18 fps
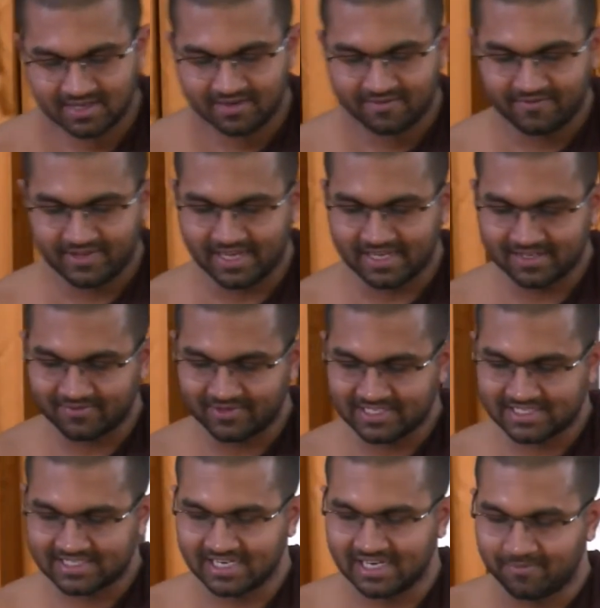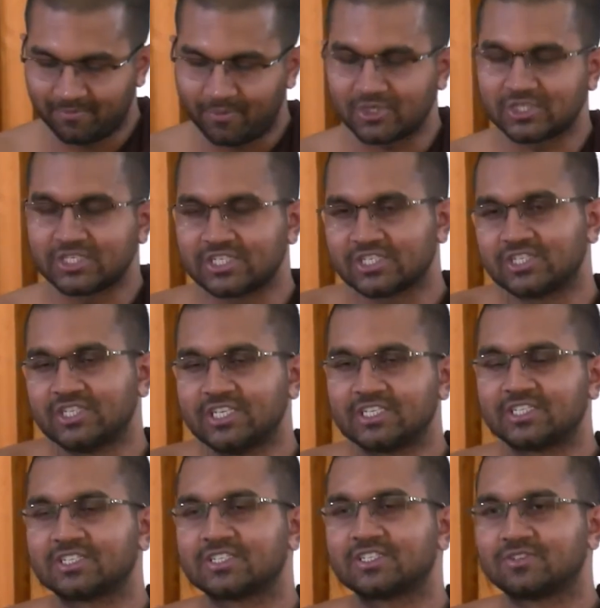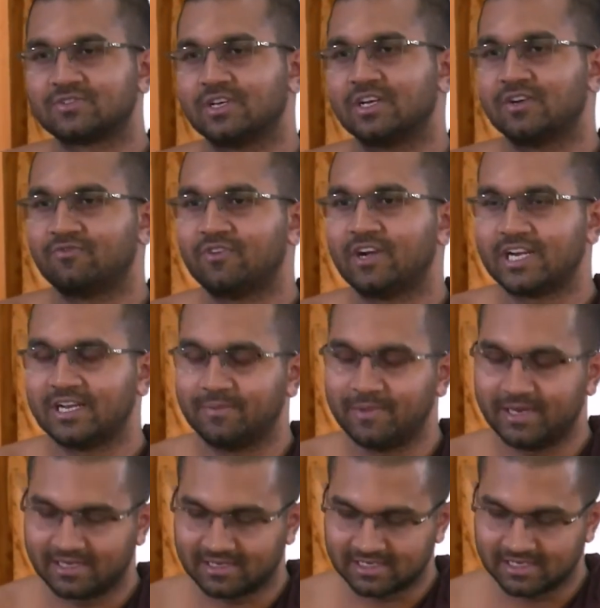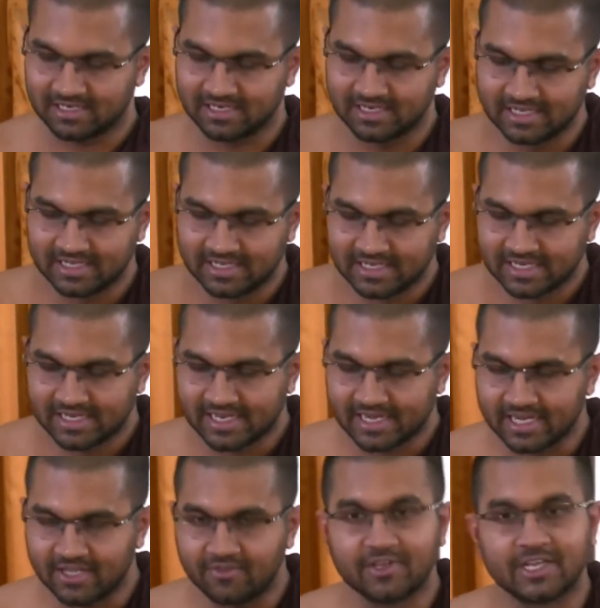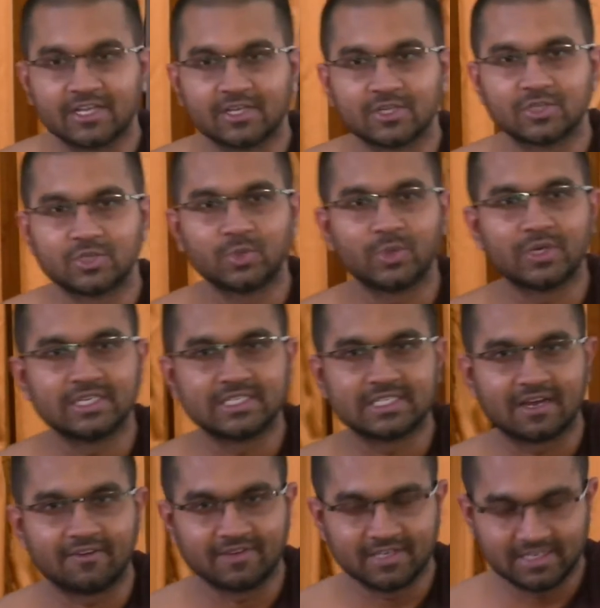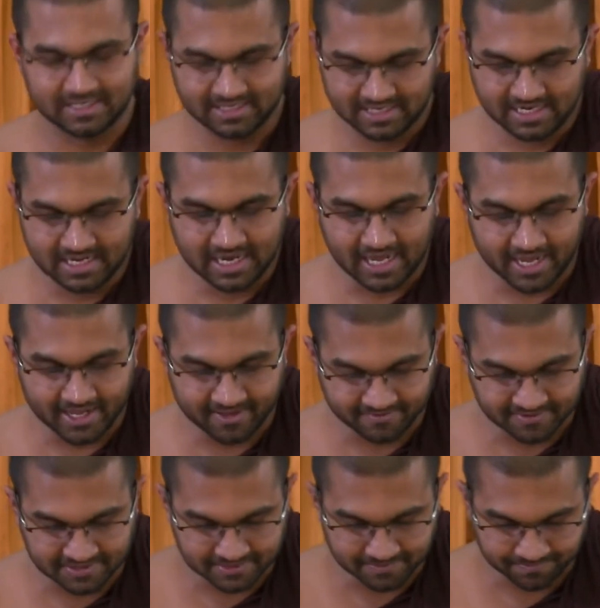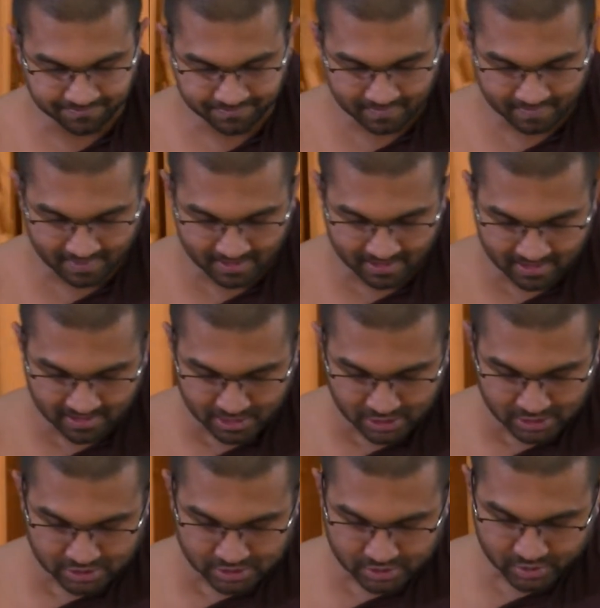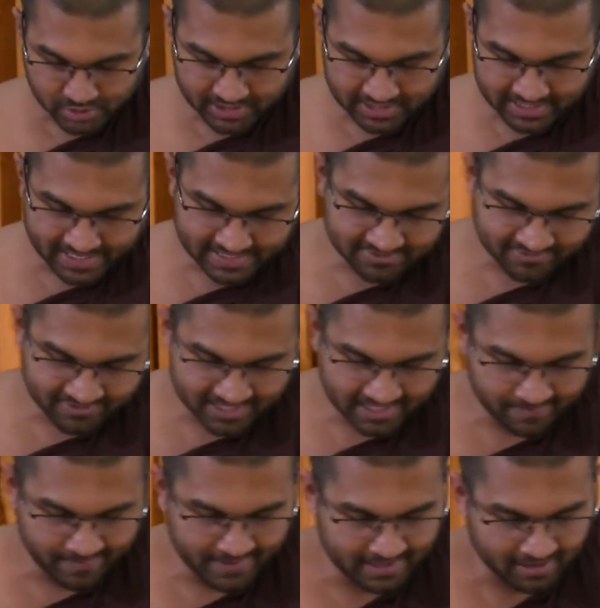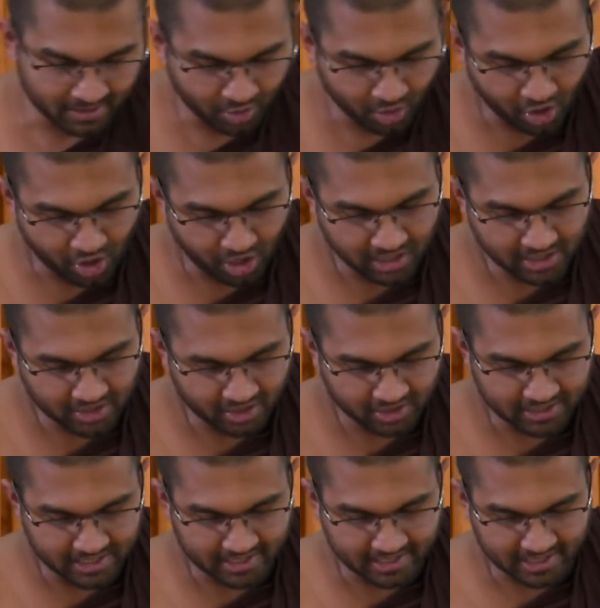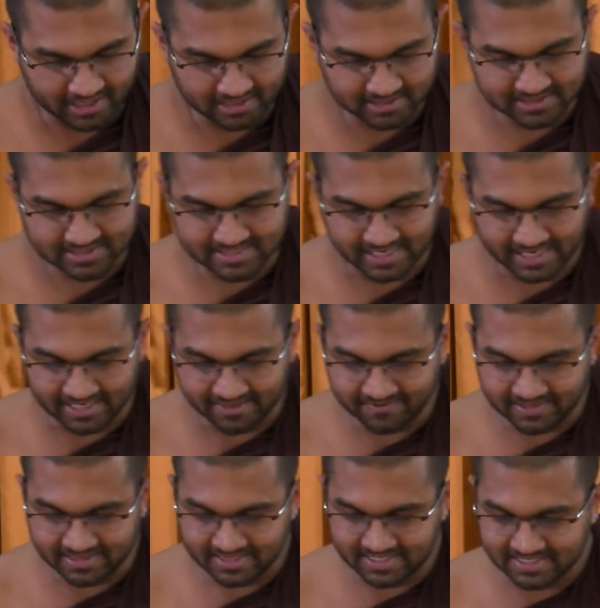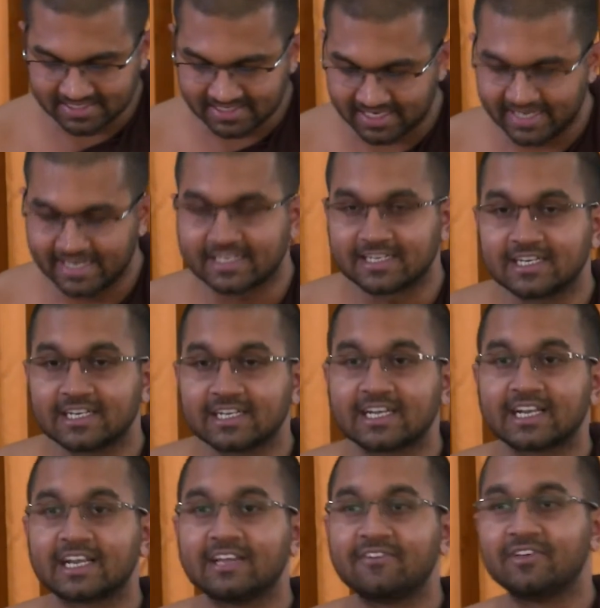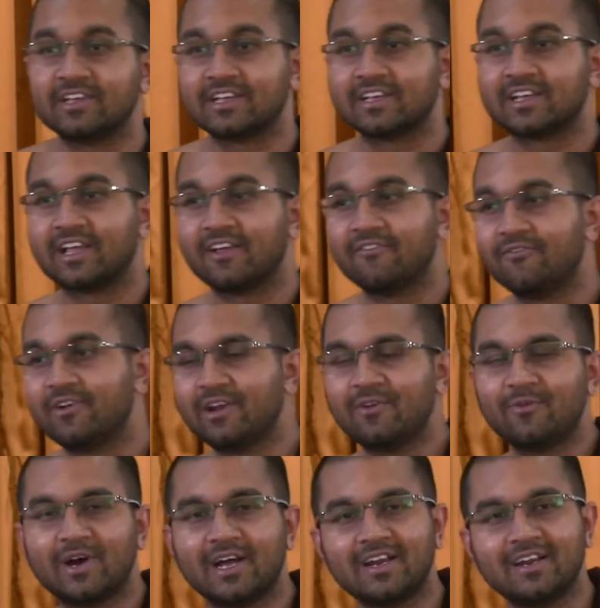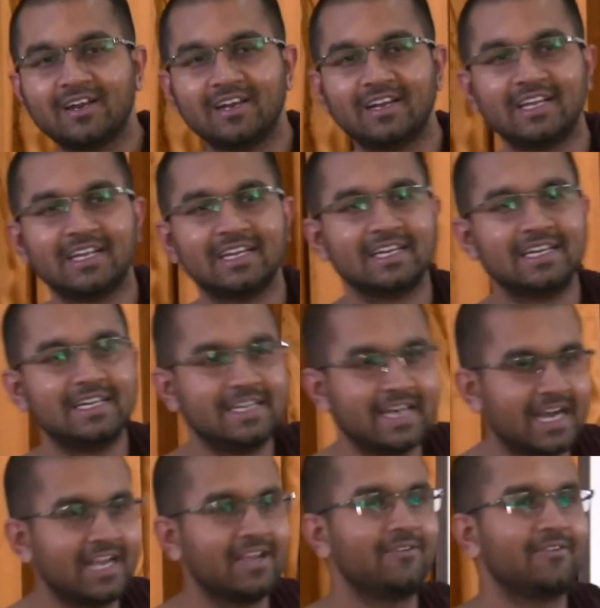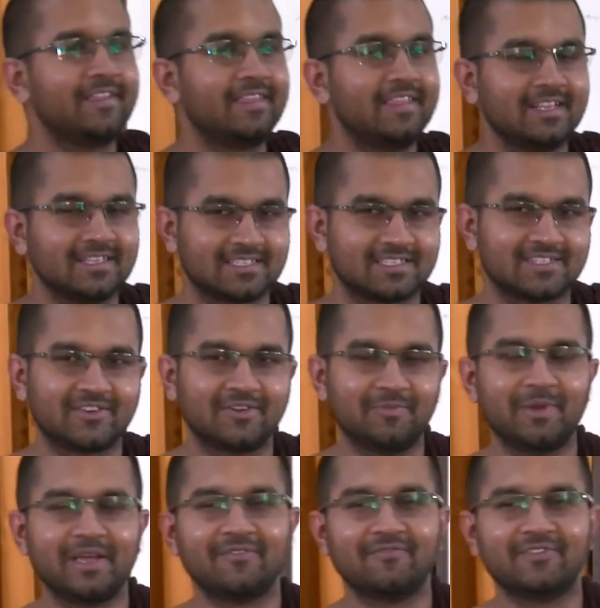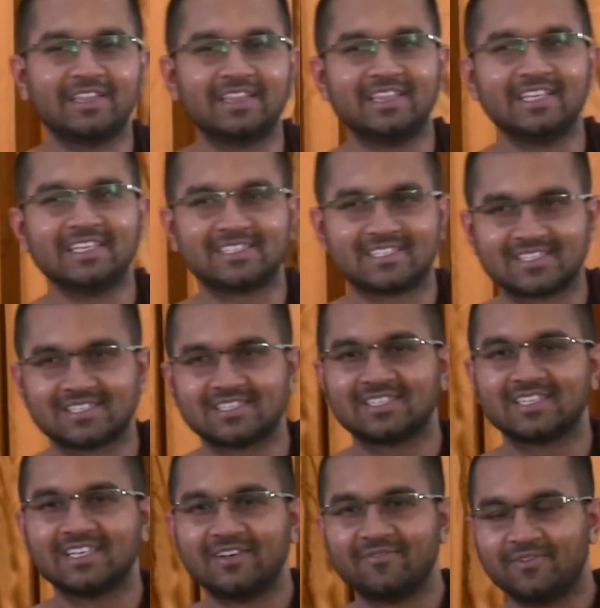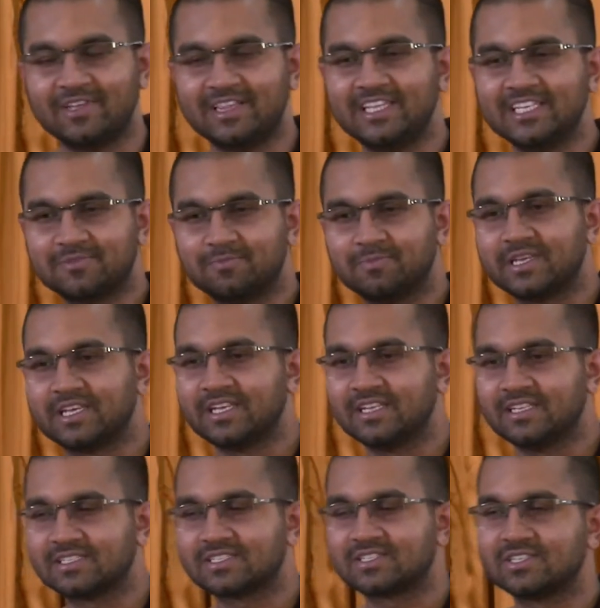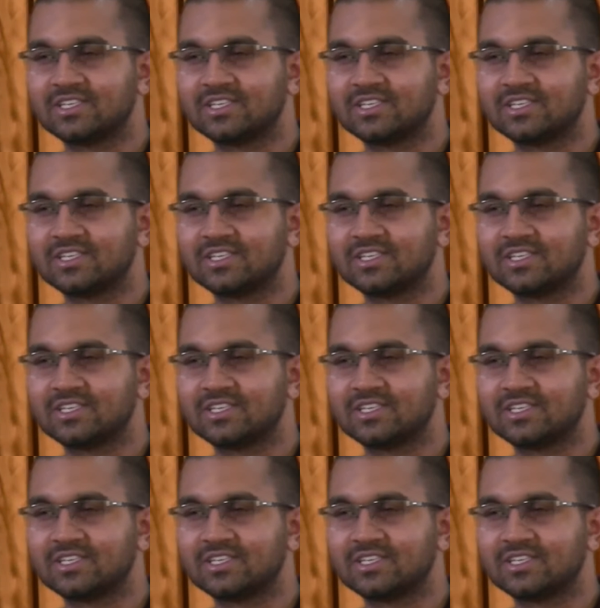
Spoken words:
we still possess this fundamental craving towards our lives. So the next fundamental, all non-arahants die with this latent craving. Everyone die with this, remain with this. With this means